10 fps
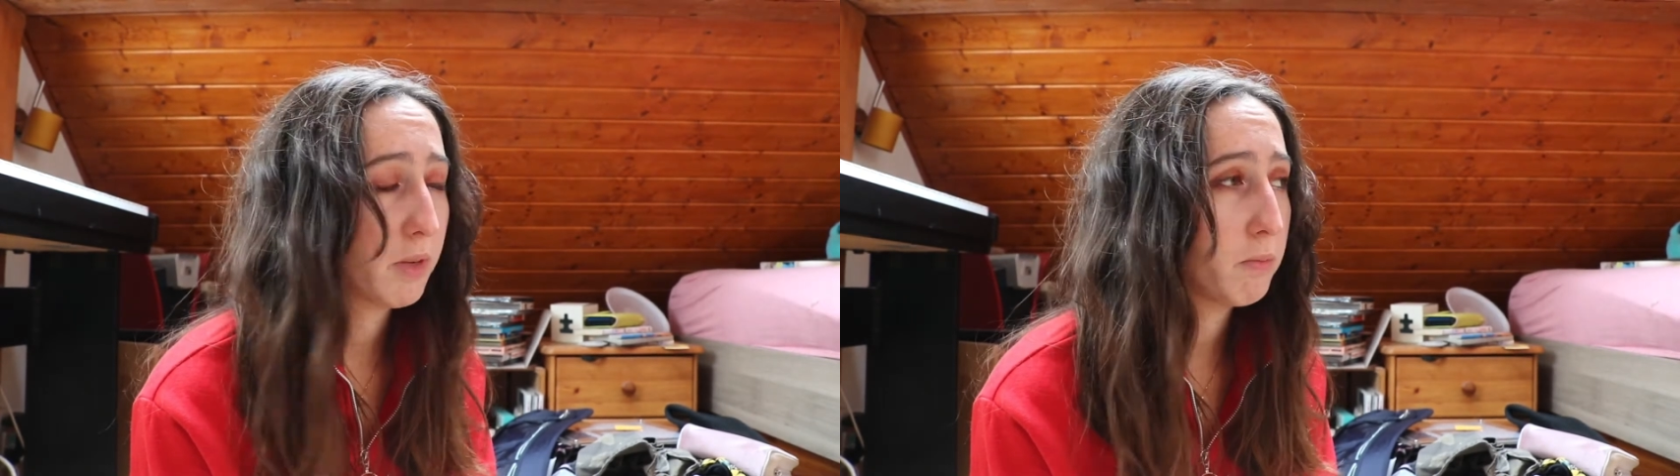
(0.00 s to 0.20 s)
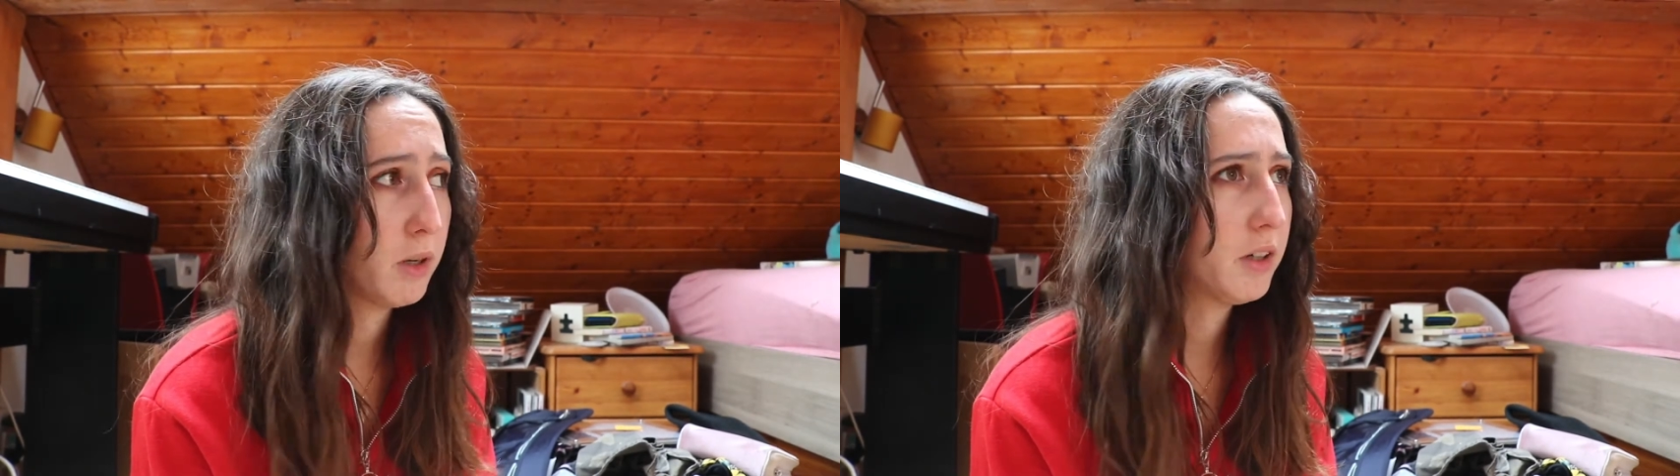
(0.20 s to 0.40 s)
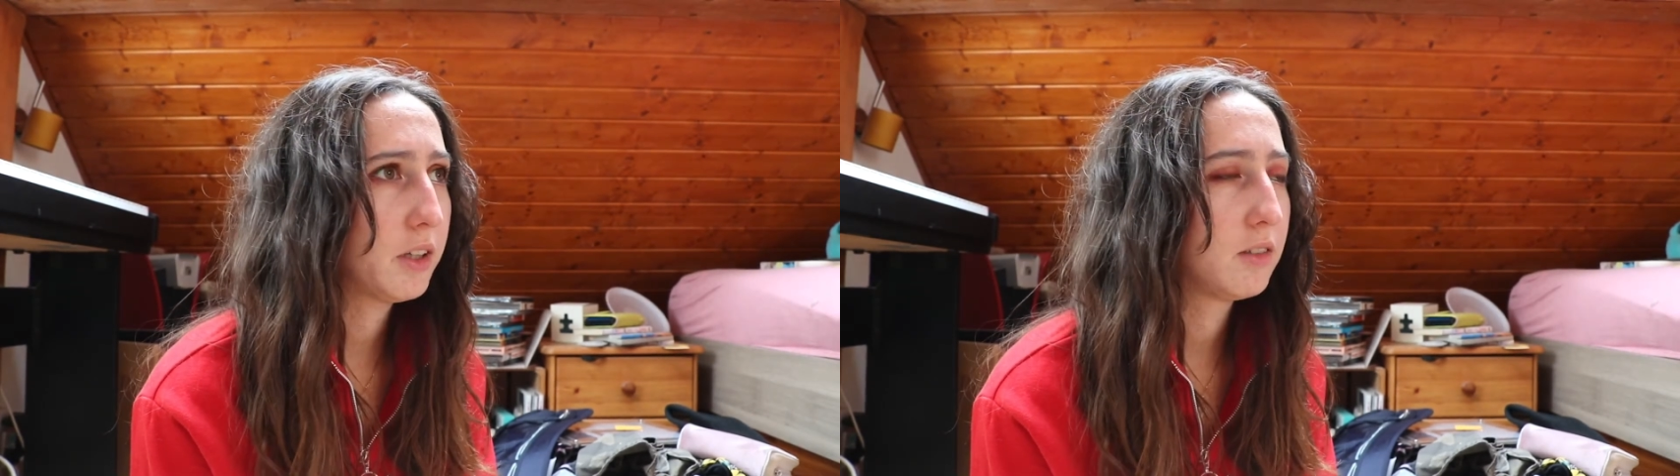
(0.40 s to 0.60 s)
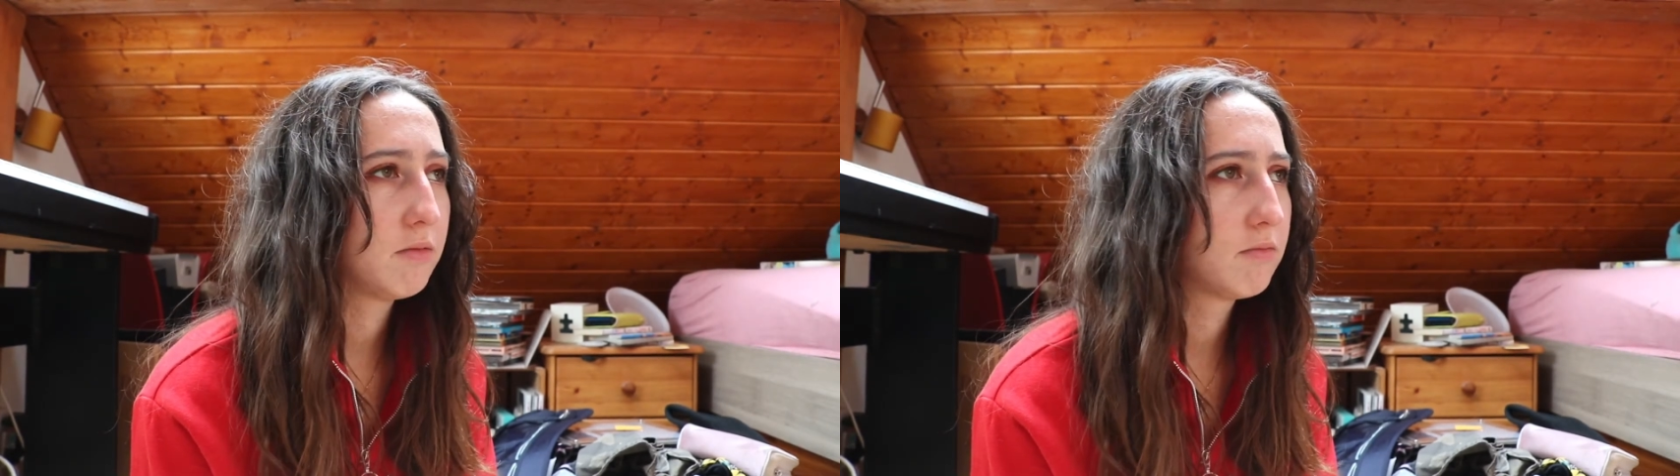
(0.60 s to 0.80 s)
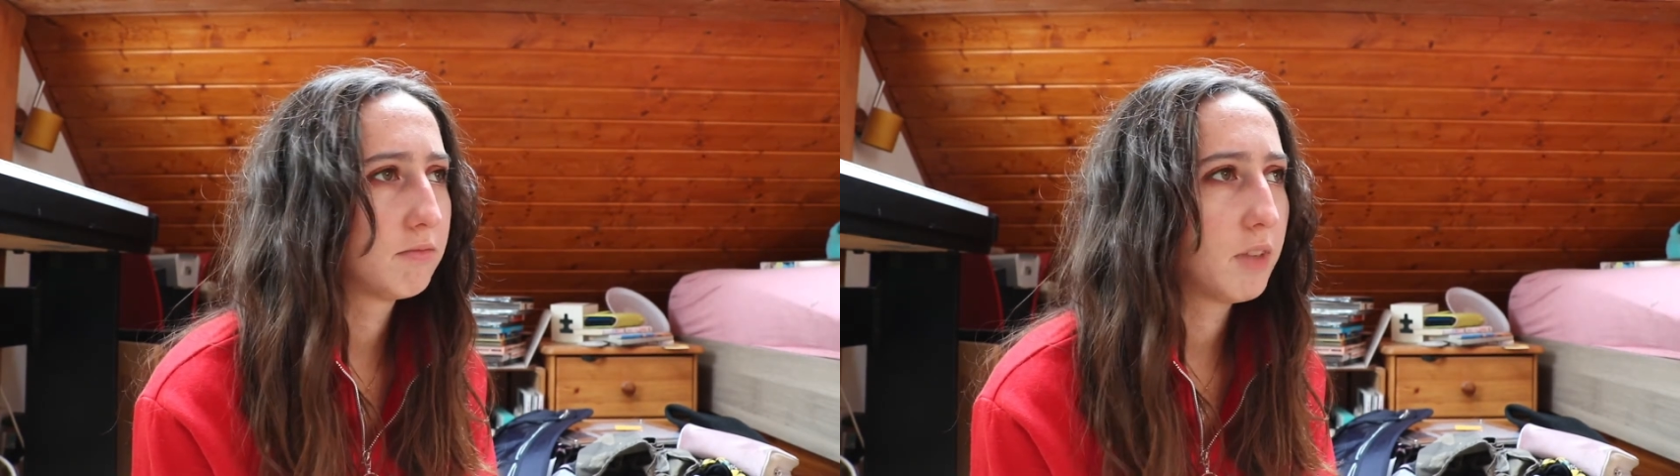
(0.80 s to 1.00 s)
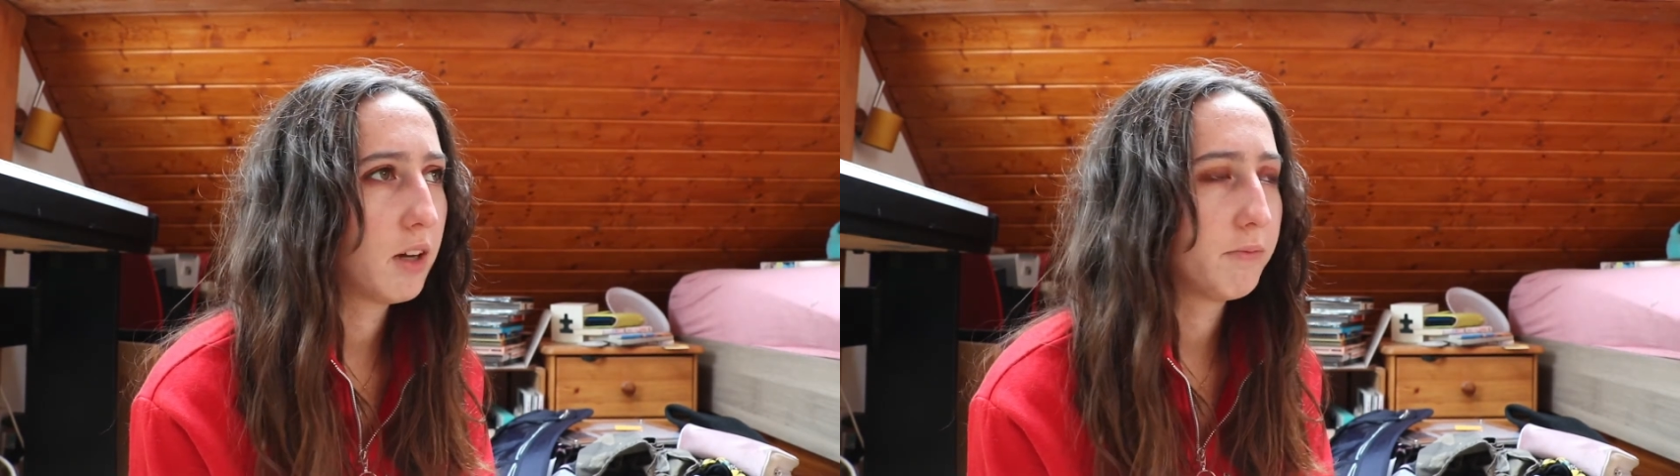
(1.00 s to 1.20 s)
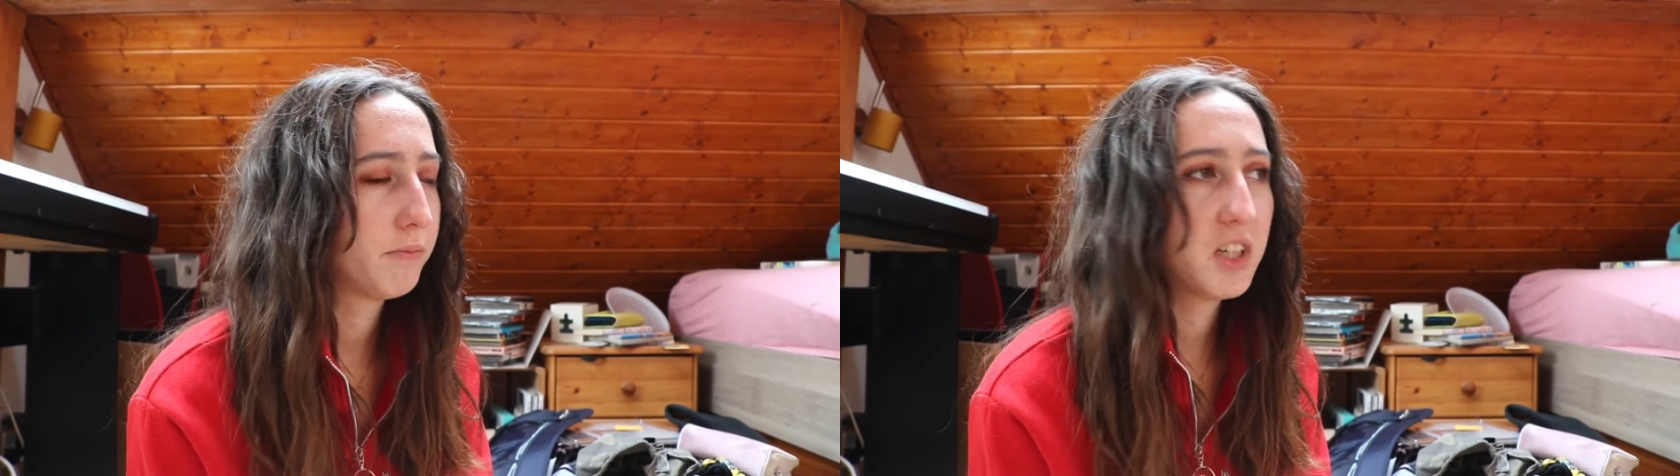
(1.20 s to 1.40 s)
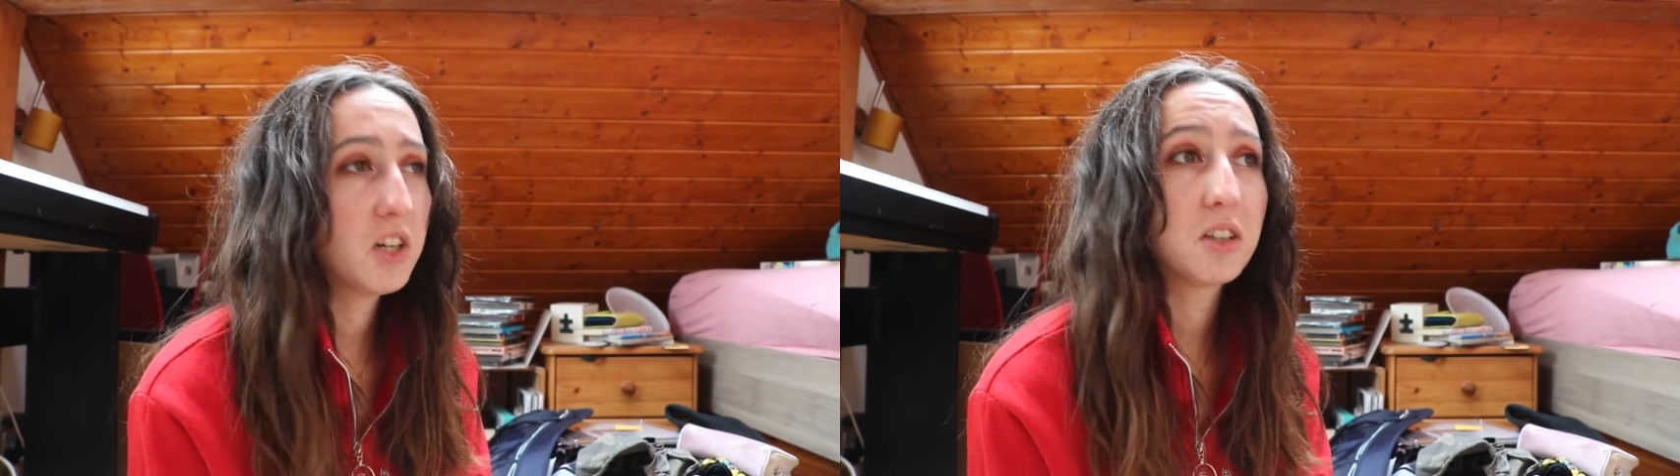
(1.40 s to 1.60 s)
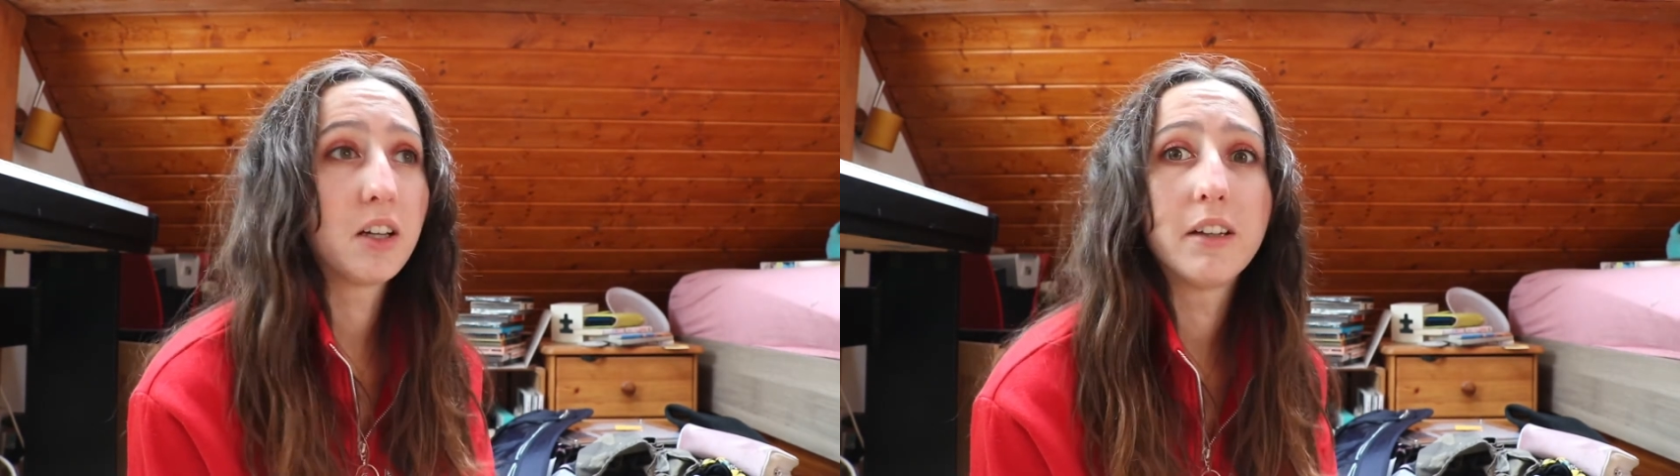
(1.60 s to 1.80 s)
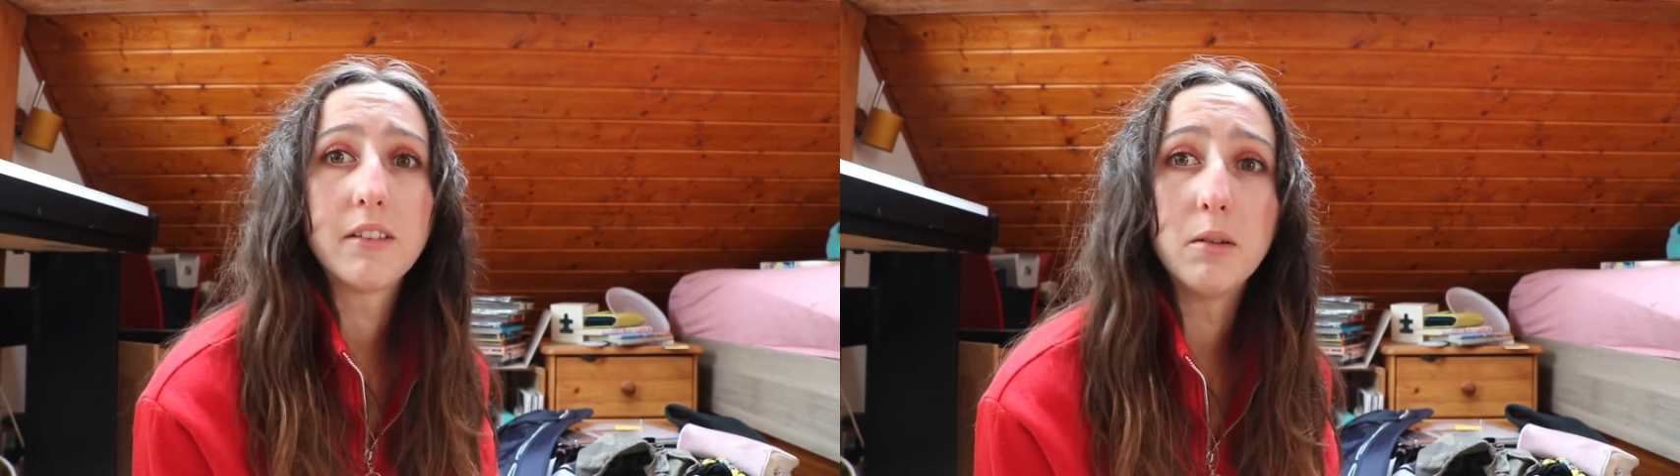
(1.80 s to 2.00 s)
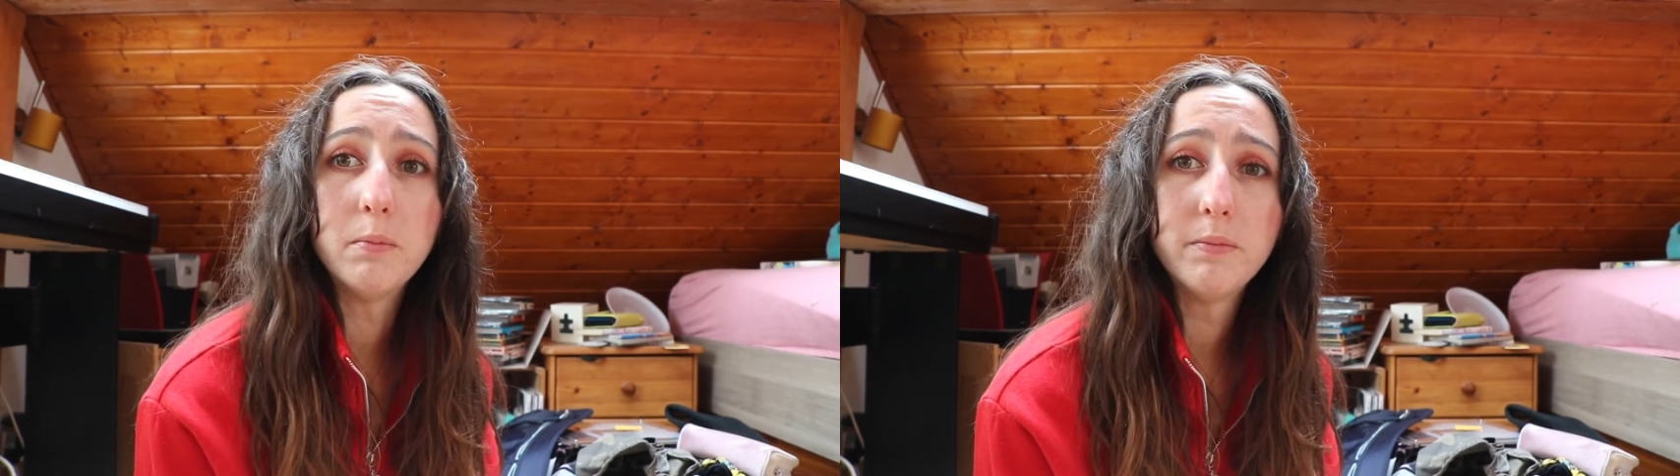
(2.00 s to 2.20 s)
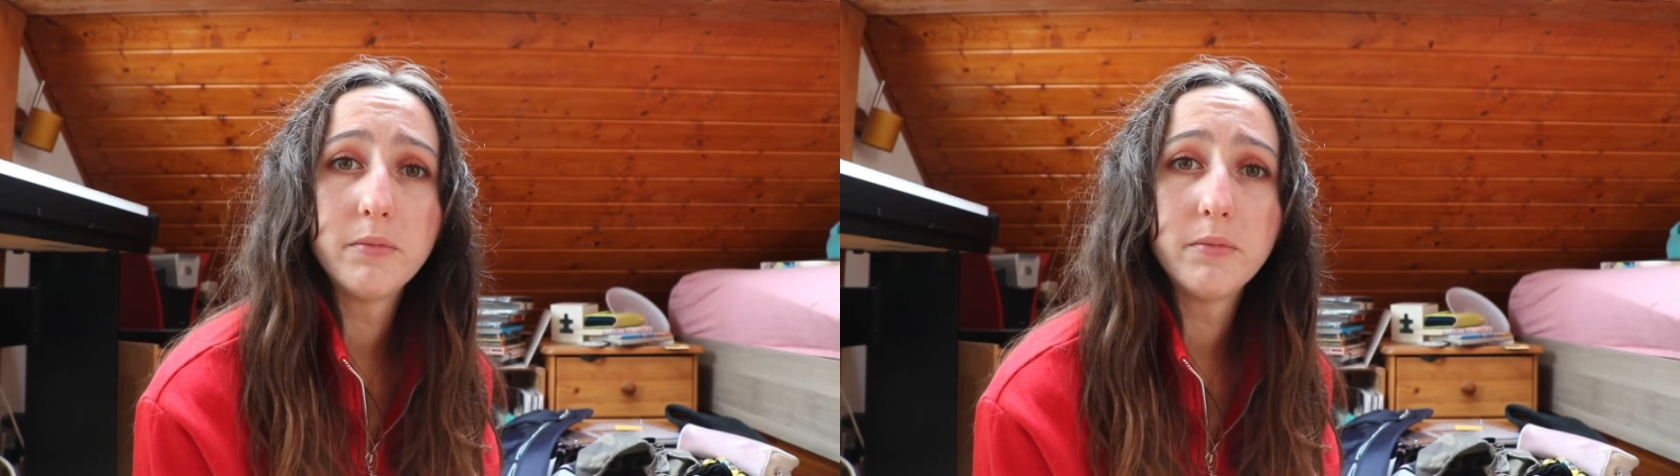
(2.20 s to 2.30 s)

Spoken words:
body didn't like them,